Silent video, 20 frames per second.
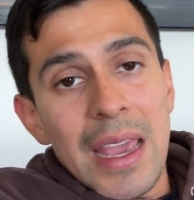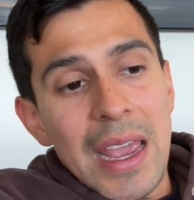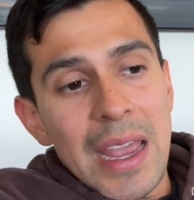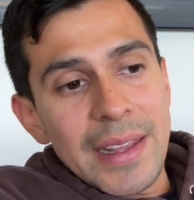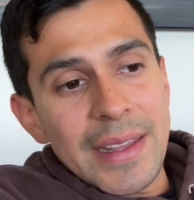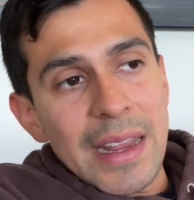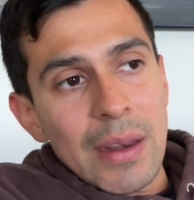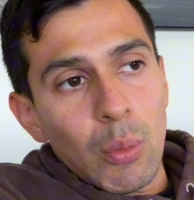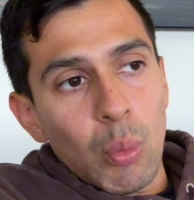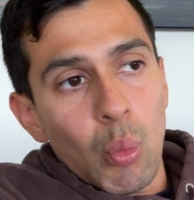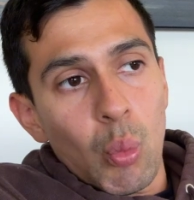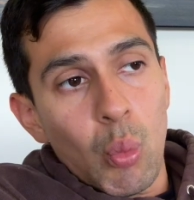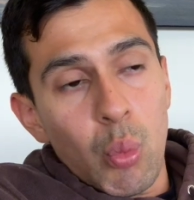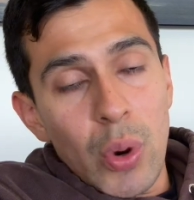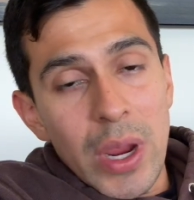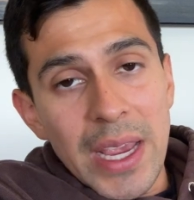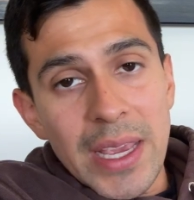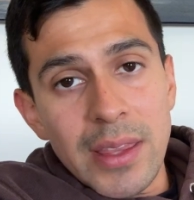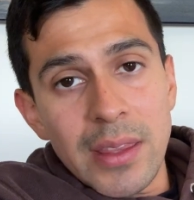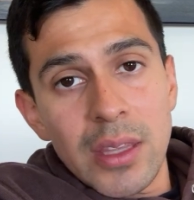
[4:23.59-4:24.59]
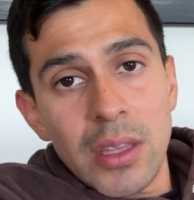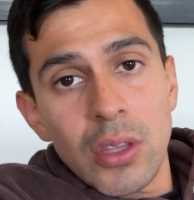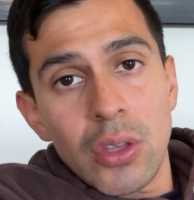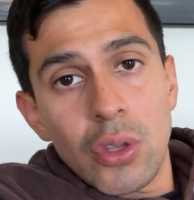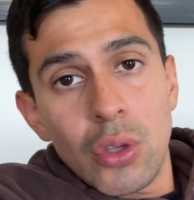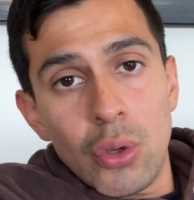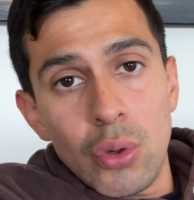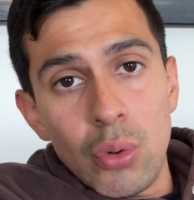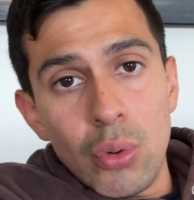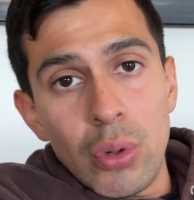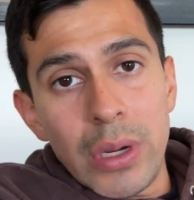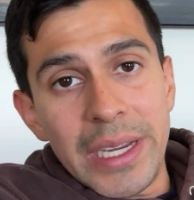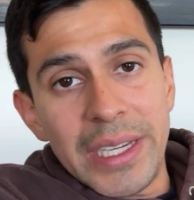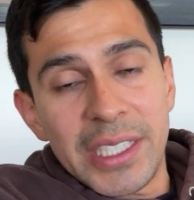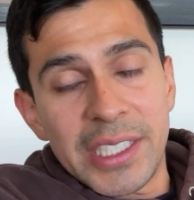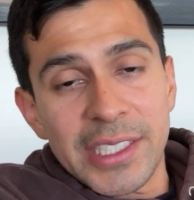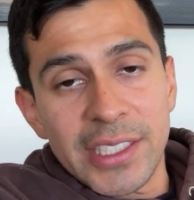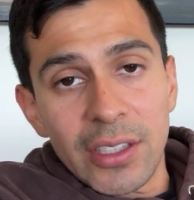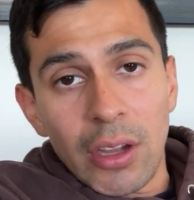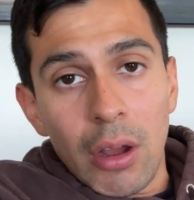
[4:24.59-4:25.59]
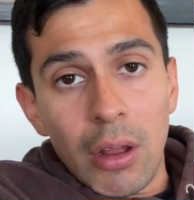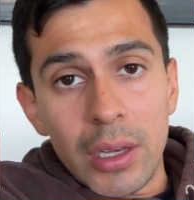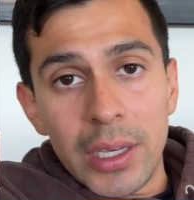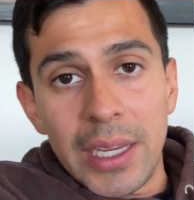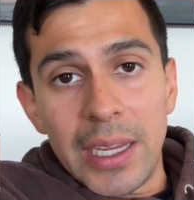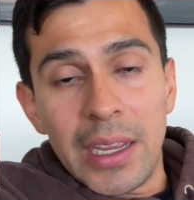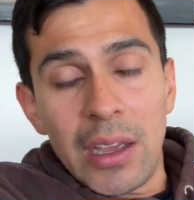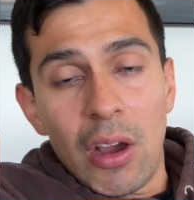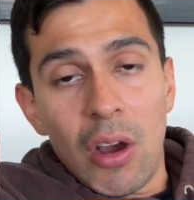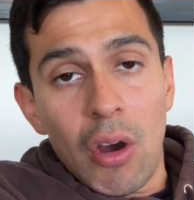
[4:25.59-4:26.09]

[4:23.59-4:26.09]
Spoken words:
And then with you installing